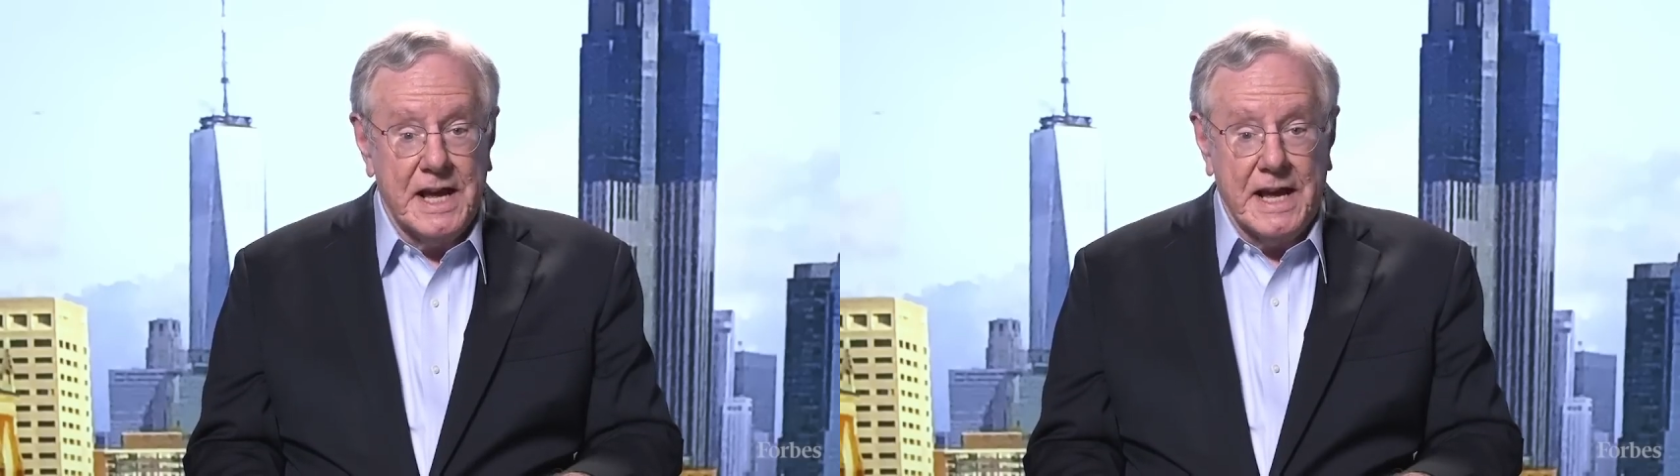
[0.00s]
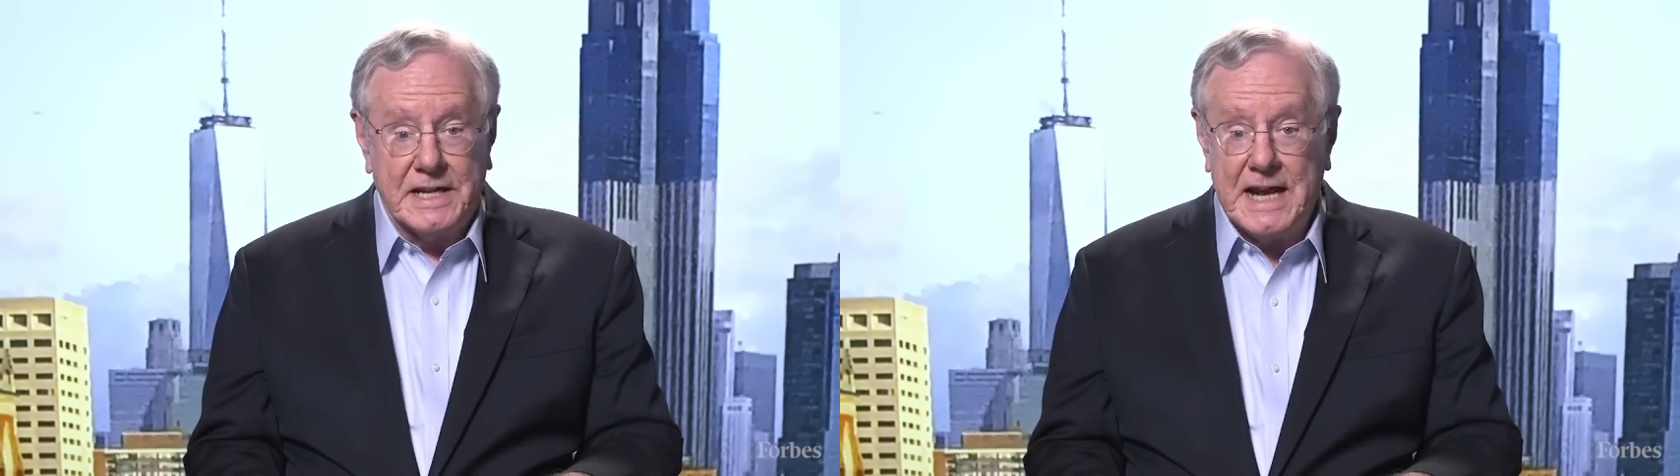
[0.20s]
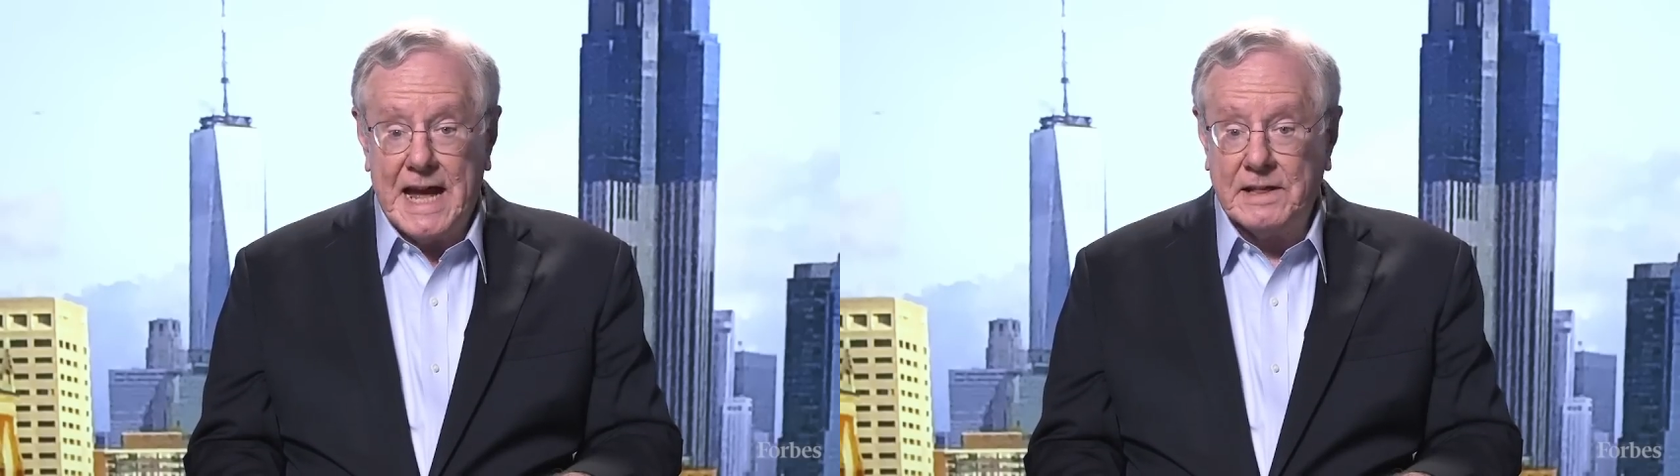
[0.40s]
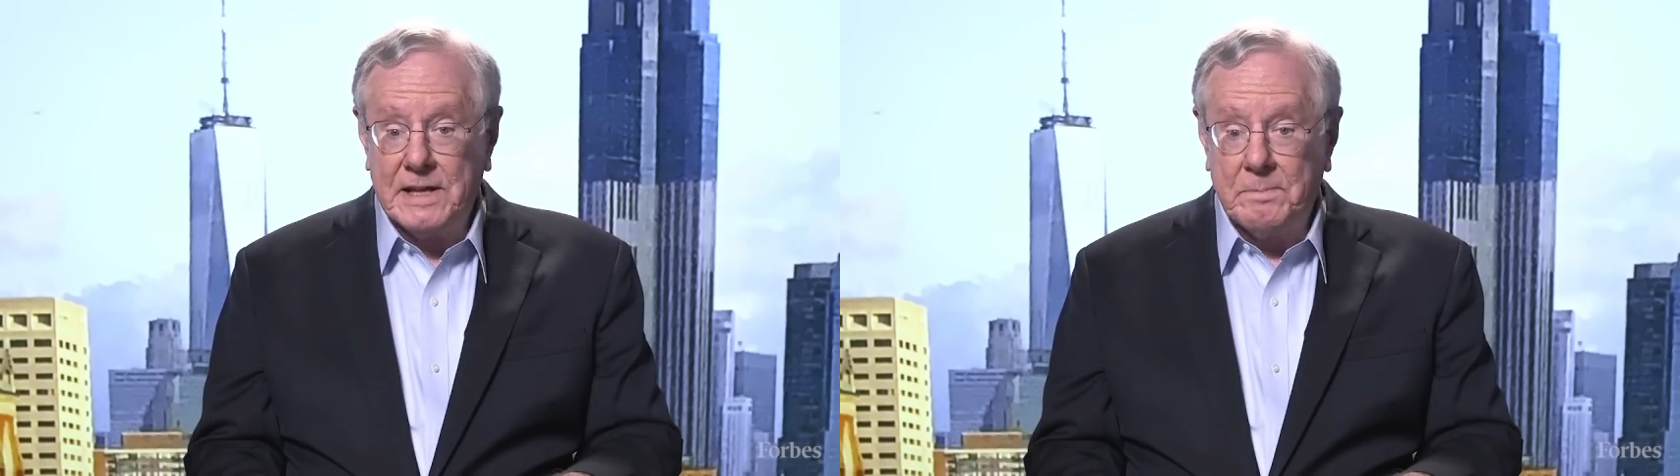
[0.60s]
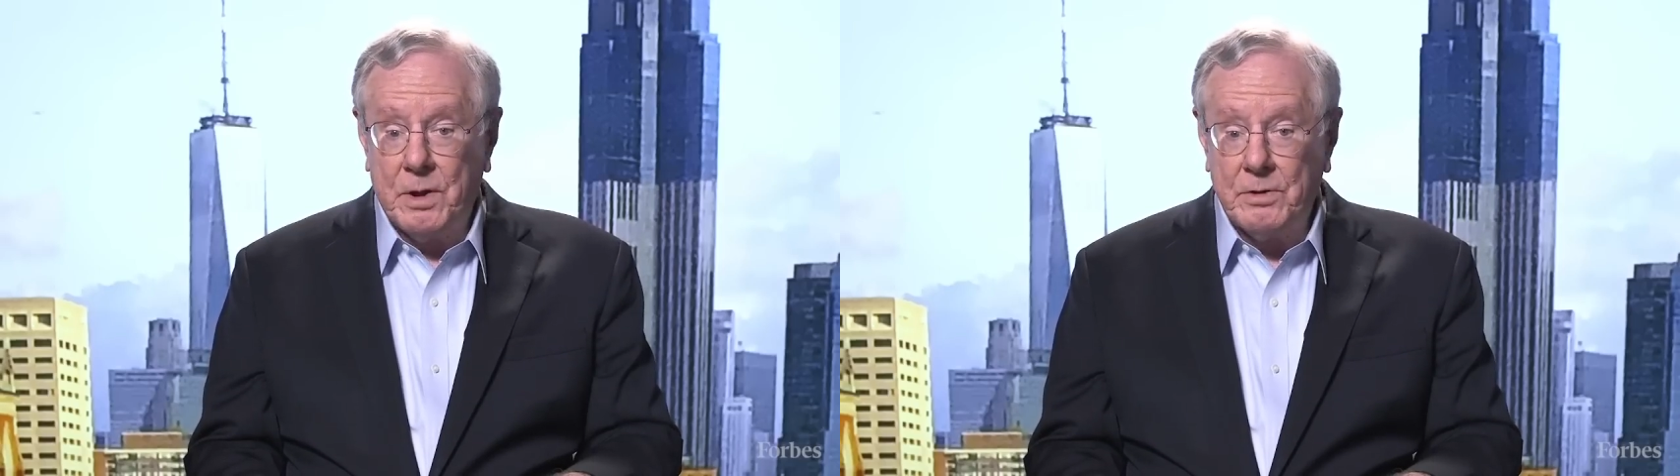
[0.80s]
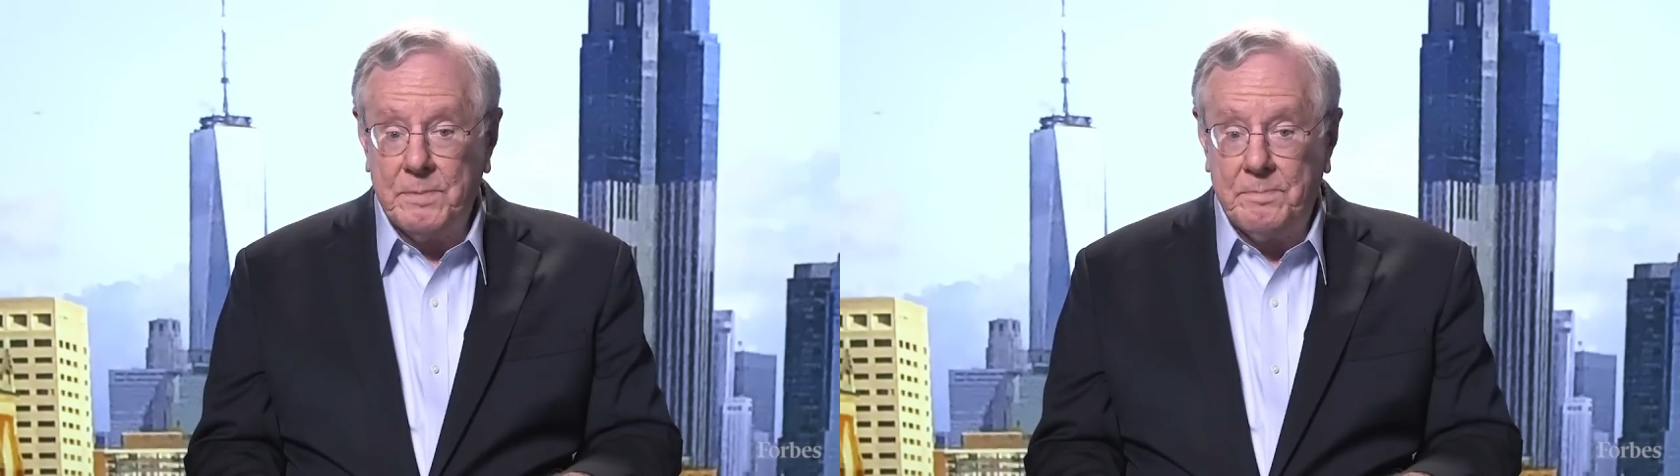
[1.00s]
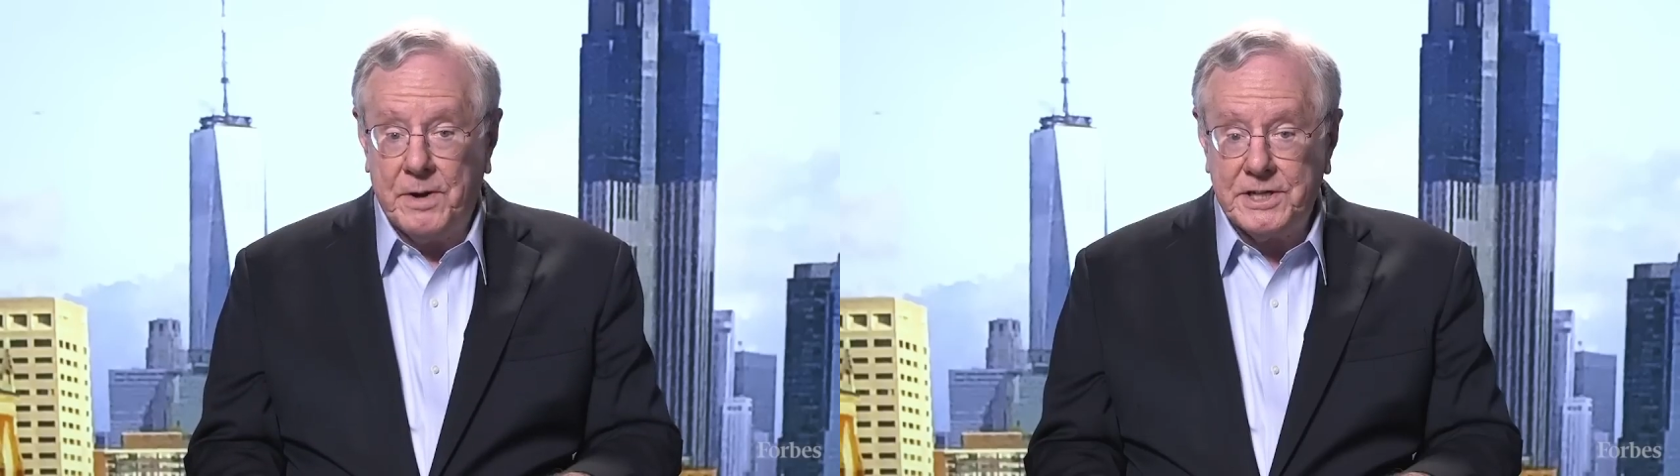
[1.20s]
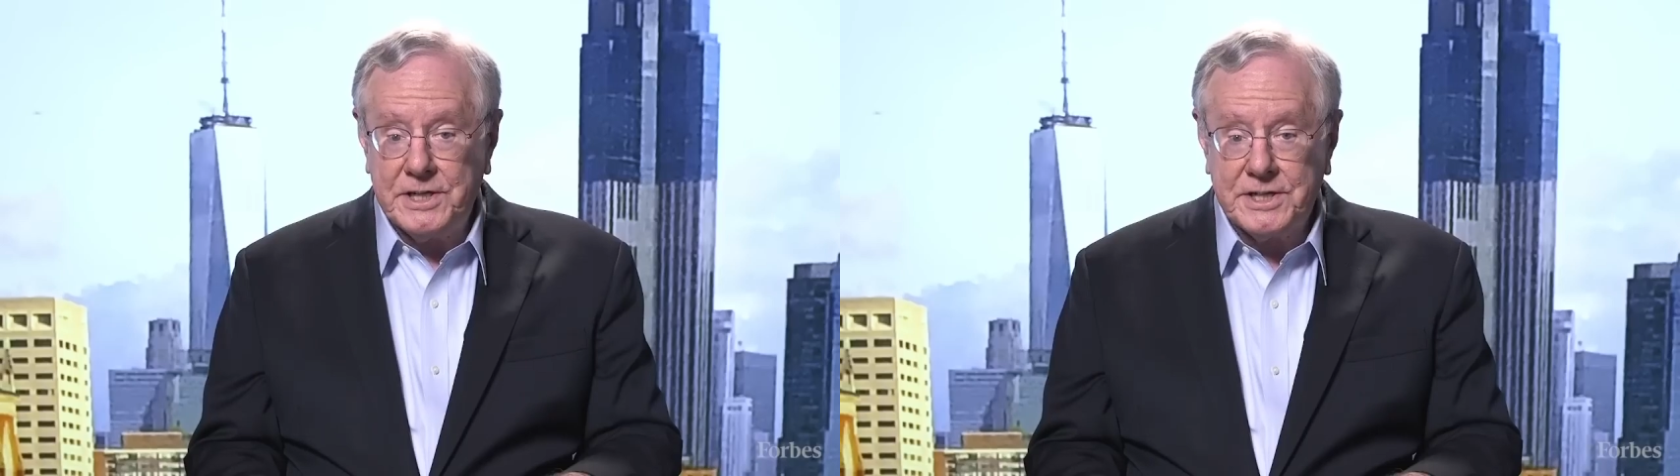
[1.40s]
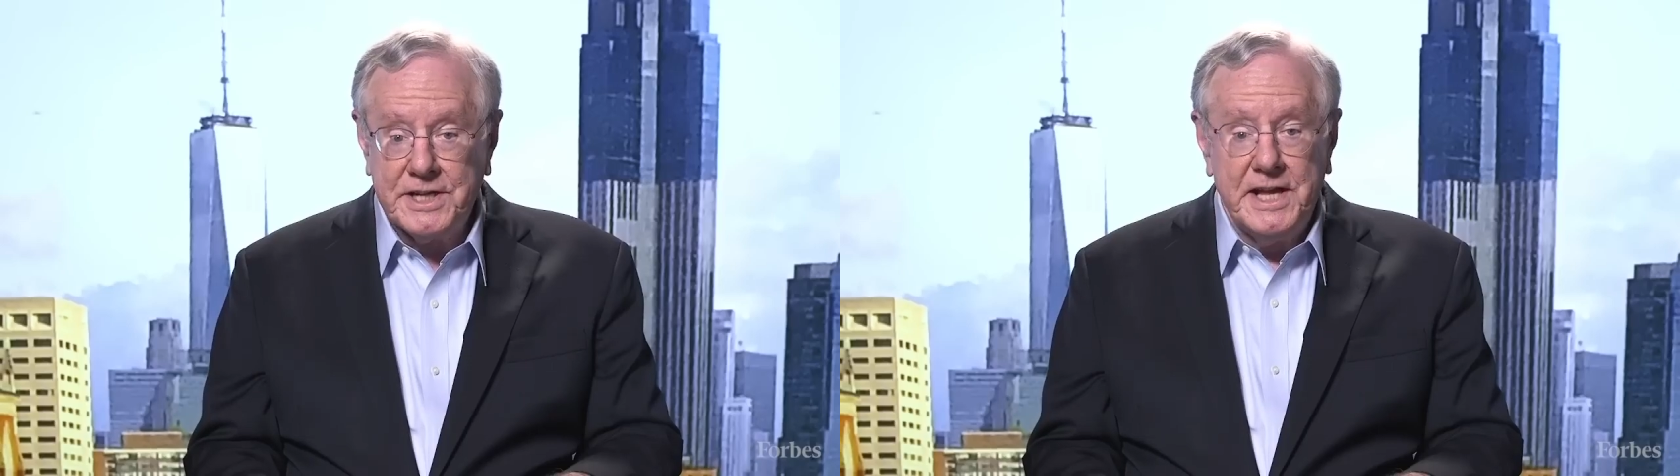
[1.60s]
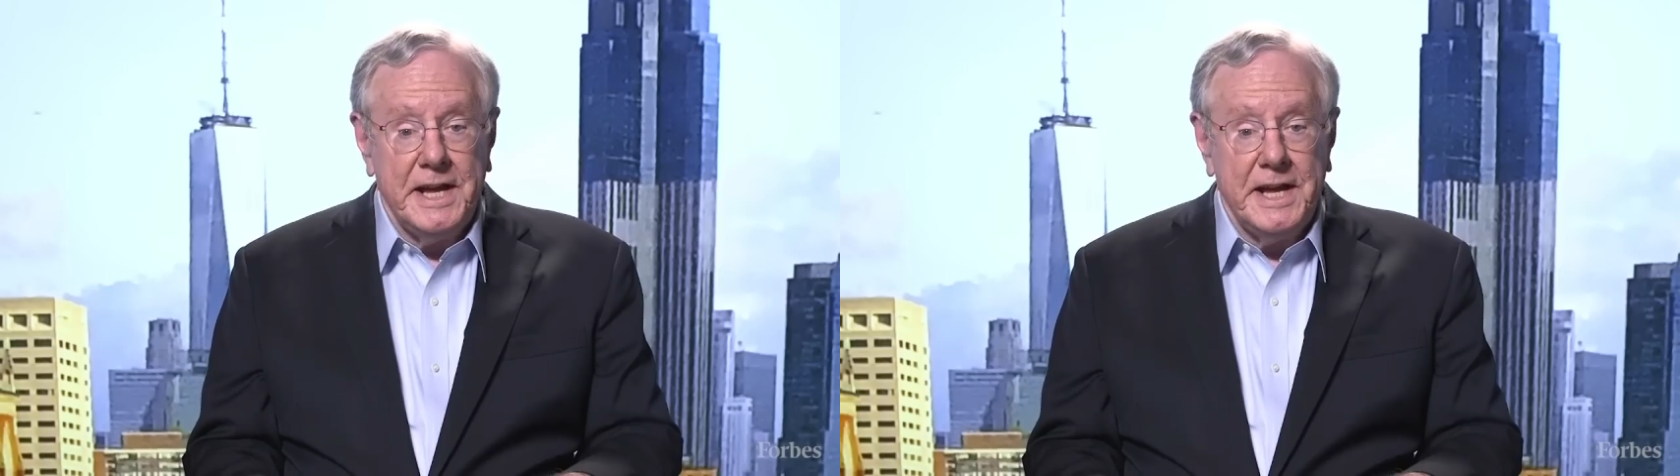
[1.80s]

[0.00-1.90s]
and tackling bloated budgets